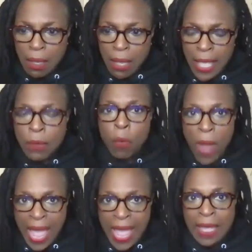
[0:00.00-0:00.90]

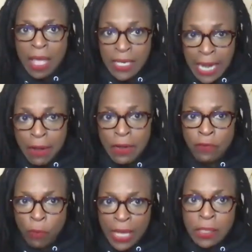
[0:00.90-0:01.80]
a narrative
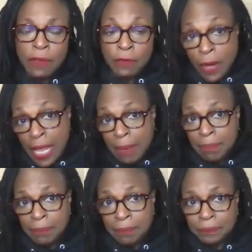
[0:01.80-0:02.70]
way to frame
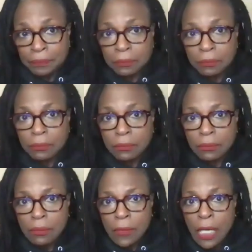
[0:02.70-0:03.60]

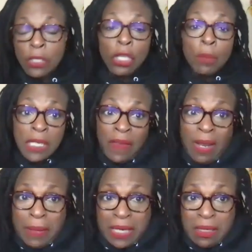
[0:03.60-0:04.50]
human
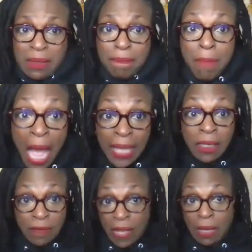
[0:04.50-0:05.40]
development, my
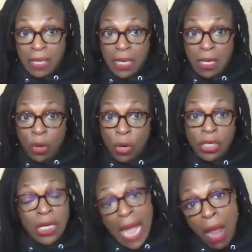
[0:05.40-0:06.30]
development and yours
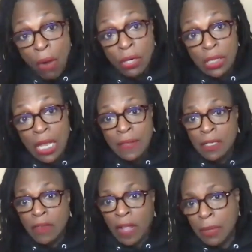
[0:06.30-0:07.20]
and ours, and the
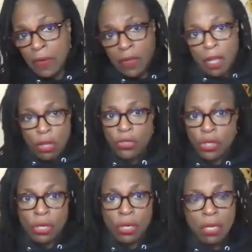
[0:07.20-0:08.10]
development of a
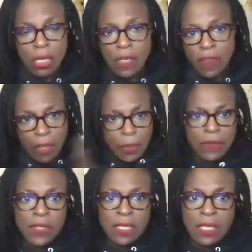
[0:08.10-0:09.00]
culture, development of
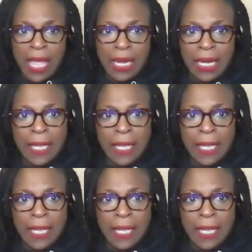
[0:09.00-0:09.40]
society.